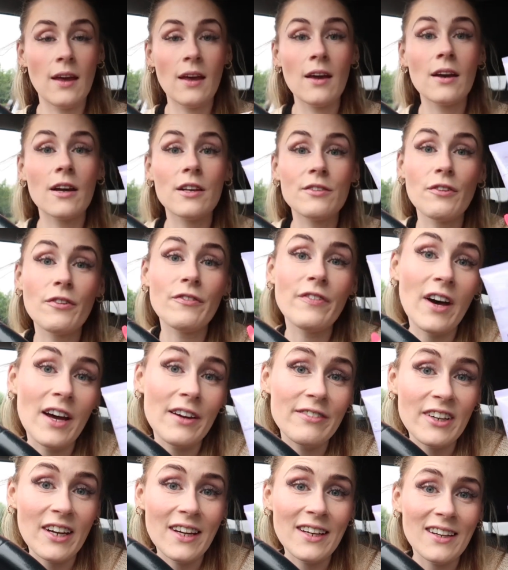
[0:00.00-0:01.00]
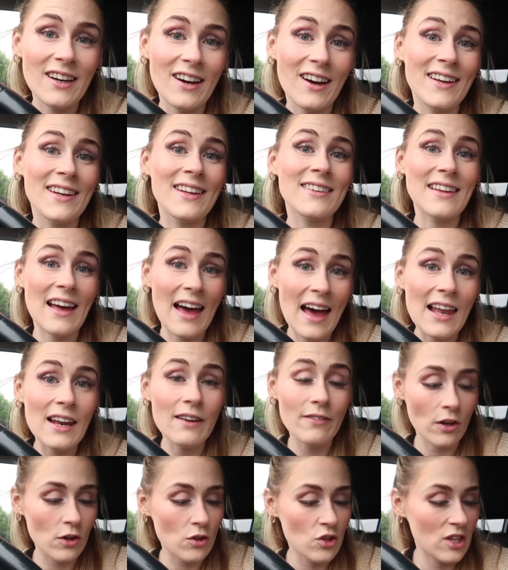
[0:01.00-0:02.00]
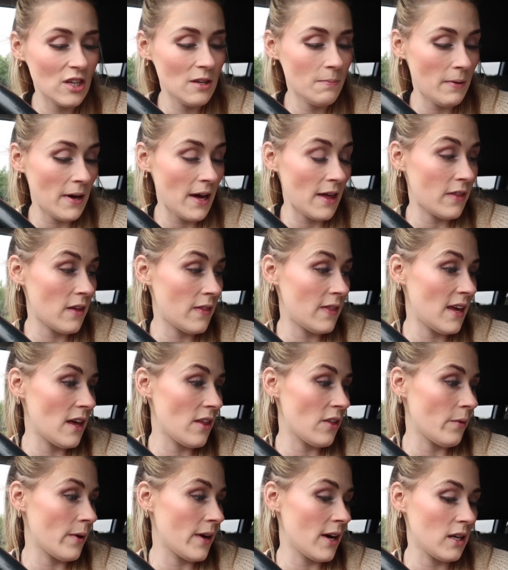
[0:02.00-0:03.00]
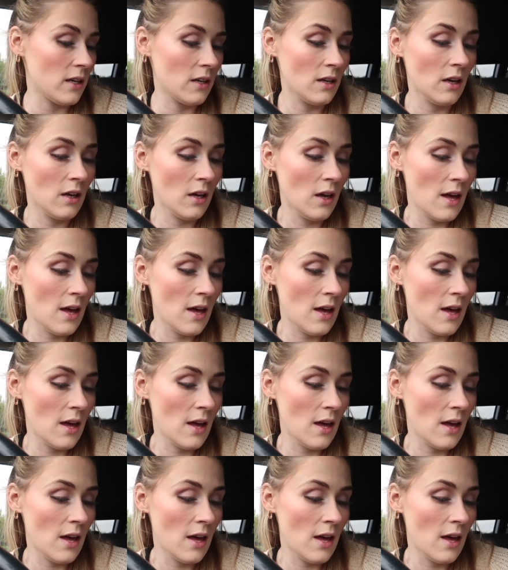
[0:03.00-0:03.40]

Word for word: because for 5.99 it's a hell of a lot cheaper than the other one.